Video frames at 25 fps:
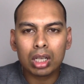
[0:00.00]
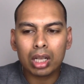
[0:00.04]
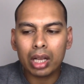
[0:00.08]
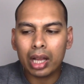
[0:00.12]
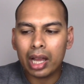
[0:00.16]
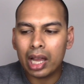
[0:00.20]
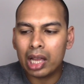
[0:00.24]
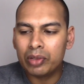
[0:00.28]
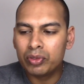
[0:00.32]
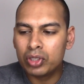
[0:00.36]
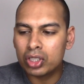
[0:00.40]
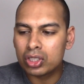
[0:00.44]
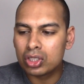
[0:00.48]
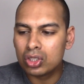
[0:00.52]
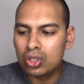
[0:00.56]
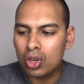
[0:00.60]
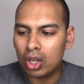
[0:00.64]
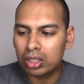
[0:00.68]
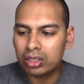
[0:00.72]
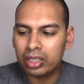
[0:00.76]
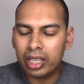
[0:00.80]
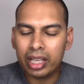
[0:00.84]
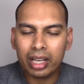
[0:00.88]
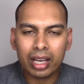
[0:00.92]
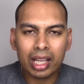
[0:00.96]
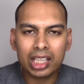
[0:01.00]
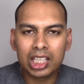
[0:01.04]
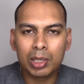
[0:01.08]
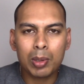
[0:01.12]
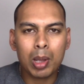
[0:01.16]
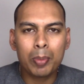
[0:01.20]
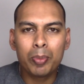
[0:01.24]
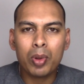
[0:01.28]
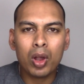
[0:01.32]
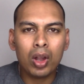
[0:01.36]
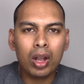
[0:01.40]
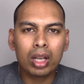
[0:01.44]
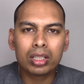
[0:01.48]
I've just not taken it out of
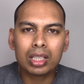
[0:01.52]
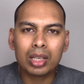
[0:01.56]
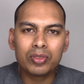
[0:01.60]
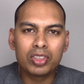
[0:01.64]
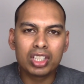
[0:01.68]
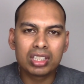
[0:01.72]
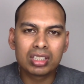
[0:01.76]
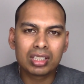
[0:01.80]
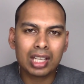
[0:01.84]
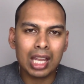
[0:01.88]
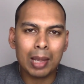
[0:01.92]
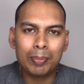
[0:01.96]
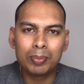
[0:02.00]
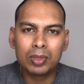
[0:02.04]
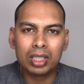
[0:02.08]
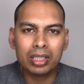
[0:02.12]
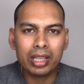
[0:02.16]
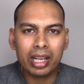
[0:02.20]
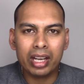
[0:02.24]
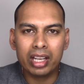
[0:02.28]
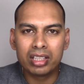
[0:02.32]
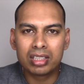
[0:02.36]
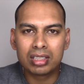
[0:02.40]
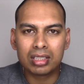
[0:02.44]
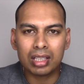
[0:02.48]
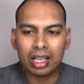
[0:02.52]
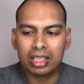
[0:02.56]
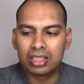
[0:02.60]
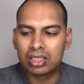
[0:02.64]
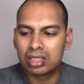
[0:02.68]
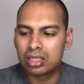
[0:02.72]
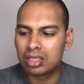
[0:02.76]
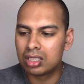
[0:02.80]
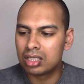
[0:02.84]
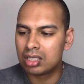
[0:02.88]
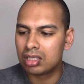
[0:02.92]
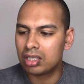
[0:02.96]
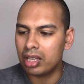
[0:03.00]
my pocket. I've just kept it, and it's
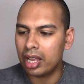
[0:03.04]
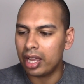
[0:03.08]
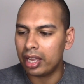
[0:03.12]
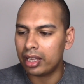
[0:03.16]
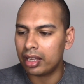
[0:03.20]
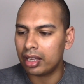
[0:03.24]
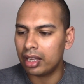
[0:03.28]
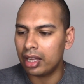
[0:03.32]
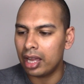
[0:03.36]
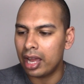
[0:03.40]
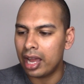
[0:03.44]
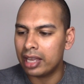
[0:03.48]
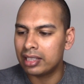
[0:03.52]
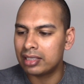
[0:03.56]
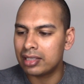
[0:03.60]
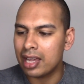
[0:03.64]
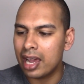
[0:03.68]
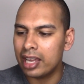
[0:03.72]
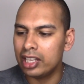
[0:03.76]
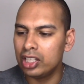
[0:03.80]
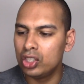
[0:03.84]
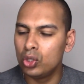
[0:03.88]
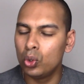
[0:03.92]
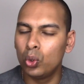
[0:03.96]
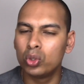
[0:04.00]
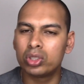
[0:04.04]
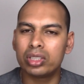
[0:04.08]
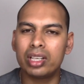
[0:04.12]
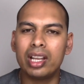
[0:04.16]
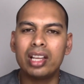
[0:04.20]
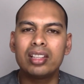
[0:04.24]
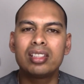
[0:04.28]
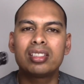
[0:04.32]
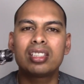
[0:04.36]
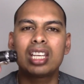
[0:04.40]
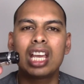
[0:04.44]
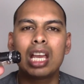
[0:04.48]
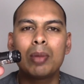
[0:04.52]
as I use it,
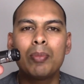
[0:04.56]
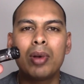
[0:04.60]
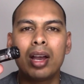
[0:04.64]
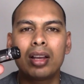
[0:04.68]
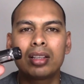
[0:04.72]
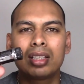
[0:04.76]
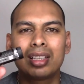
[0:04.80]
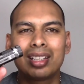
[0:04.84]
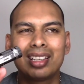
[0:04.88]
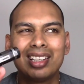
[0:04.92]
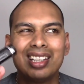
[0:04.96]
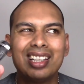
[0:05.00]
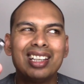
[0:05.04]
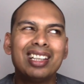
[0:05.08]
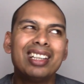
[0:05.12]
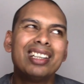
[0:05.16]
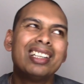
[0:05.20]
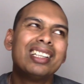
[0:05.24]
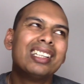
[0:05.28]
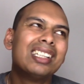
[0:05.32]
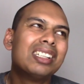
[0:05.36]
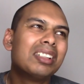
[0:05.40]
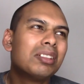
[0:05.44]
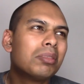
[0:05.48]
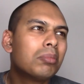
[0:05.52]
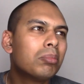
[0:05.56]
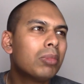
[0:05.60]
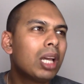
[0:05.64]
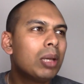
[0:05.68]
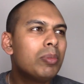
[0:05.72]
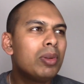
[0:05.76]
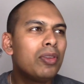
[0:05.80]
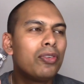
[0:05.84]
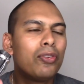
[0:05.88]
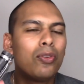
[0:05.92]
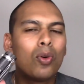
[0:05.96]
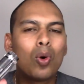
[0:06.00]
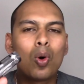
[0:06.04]
I'd say about
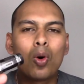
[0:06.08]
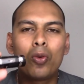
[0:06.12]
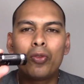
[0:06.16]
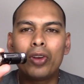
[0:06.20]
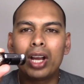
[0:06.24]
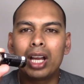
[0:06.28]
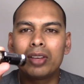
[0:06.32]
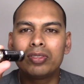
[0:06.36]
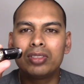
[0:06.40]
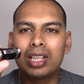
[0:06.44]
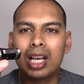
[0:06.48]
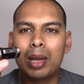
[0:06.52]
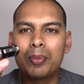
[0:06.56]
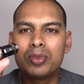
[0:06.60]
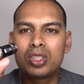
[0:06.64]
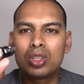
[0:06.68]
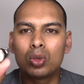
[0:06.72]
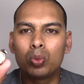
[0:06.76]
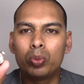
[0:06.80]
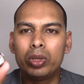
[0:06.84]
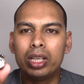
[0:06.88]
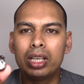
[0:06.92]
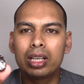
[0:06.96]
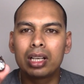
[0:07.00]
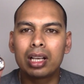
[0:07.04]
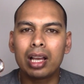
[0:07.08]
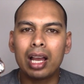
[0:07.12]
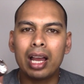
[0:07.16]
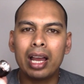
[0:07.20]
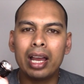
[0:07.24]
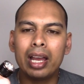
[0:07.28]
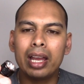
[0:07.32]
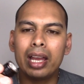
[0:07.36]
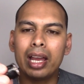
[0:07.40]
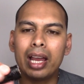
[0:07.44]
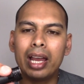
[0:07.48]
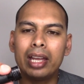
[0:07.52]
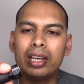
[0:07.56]
maybe 4 or 5 times a week.
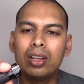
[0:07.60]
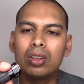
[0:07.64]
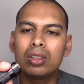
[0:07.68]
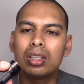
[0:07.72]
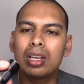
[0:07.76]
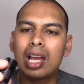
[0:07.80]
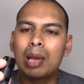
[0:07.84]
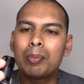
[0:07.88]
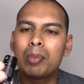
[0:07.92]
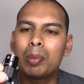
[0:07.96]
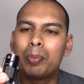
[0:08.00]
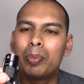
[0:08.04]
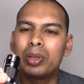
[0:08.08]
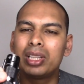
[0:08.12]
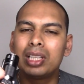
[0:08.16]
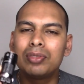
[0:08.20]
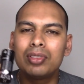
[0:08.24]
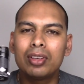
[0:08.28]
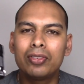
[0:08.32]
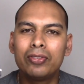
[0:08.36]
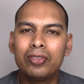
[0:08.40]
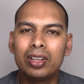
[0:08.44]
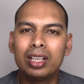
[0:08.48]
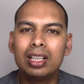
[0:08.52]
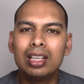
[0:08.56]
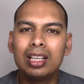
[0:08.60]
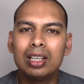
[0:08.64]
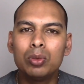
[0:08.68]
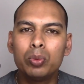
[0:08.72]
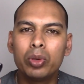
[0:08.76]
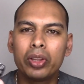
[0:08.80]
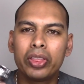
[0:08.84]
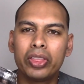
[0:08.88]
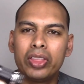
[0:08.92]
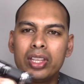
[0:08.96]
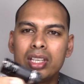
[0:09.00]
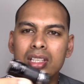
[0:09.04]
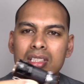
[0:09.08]
I'm a bit of a fiddler
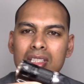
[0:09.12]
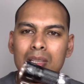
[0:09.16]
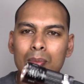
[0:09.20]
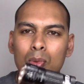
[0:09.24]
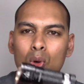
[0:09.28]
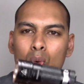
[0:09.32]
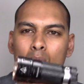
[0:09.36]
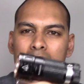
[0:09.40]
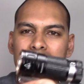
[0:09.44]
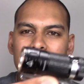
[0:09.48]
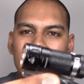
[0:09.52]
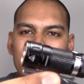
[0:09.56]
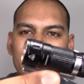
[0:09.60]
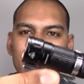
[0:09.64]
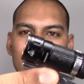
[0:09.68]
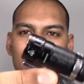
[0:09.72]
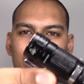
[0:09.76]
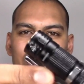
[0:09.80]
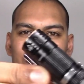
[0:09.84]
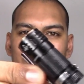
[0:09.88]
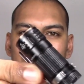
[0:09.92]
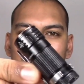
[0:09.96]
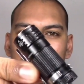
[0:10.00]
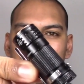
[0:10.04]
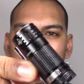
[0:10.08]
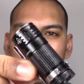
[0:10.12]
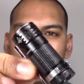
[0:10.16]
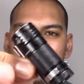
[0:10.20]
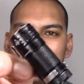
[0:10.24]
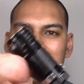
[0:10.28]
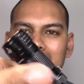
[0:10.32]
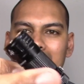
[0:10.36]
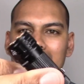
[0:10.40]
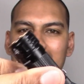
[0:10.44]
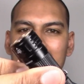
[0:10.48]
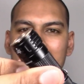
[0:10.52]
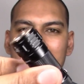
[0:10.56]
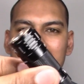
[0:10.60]
with things. I'm always under my desk
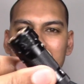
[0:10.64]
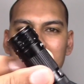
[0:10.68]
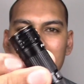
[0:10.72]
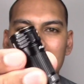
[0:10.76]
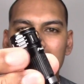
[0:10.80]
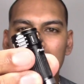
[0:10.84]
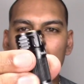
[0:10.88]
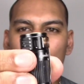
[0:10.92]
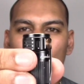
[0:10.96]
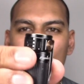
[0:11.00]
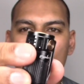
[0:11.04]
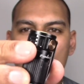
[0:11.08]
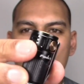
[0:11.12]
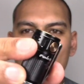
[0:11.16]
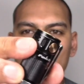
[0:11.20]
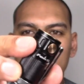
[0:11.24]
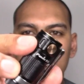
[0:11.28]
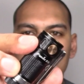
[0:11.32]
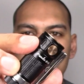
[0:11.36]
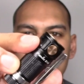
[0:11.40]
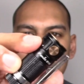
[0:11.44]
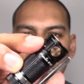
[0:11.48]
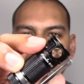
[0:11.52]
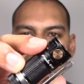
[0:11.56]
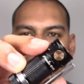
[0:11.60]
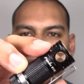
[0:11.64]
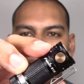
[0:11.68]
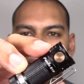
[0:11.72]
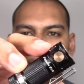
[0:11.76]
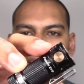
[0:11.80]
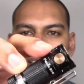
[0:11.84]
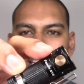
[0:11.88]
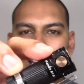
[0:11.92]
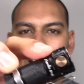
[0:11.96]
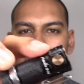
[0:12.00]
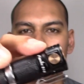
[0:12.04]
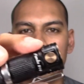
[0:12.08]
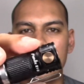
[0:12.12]
and like trying to optimize things
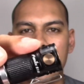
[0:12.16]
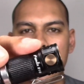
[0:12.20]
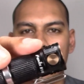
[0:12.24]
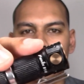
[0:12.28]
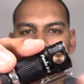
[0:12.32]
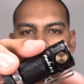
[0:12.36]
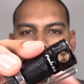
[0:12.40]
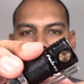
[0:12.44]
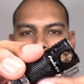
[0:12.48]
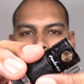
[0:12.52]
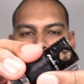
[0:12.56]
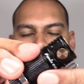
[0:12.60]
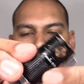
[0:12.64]
around the house.